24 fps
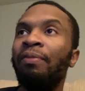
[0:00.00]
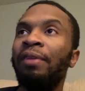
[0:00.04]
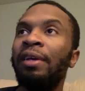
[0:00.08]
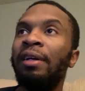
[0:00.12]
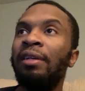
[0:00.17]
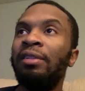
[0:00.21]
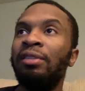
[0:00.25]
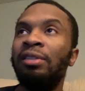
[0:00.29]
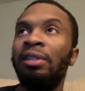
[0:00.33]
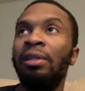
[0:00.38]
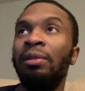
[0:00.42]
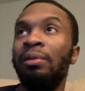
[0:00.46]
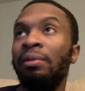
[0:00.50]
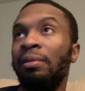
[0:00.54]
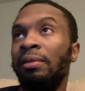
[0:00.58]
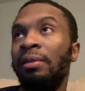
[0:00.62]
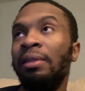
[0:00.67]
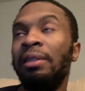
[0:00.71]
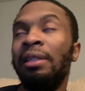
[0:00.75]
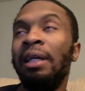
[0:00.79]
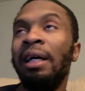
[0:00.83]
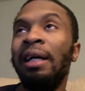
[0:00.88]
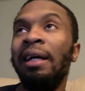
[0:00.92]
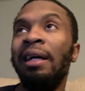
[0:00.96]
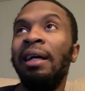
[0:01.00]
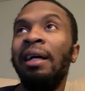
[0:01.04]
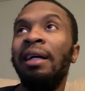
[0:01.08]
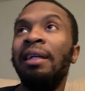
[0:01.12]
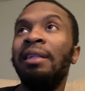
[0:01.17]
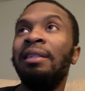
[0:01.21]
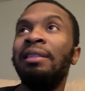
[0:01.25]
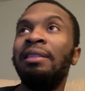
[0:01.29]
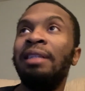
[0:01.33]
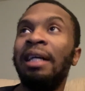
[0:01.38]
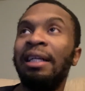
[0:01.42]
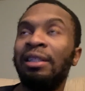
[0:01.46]
So
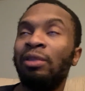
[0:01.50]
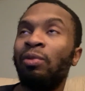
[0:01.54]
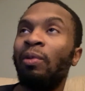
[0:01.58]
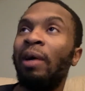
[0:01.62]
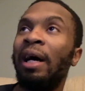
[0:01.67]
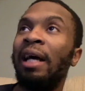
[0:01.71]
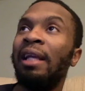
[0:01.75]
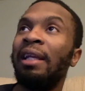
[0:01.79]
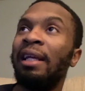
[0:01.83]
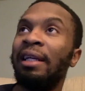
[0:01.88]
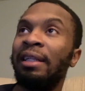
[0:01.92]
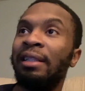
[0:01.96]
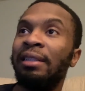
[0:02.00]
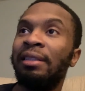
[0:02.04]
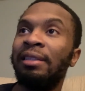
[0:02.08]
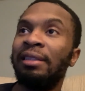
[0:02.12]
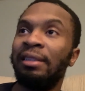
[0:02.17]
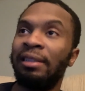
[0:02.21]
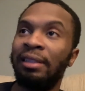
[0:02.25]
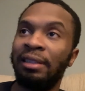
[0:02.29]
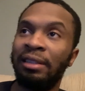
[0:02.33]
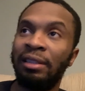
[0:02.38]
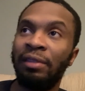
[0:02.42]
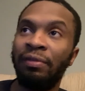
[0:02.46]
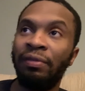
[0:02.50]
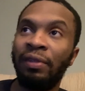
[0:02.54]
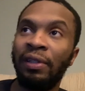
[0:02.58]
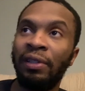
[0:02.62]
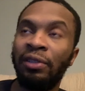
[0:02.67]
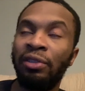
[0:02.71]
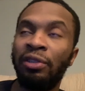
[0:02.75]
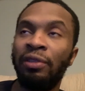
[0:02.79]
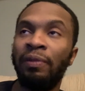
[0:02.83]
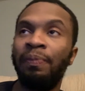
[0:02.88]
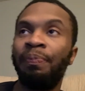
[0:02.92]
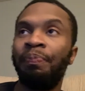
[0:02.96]
that's why I like Consistent Finisher.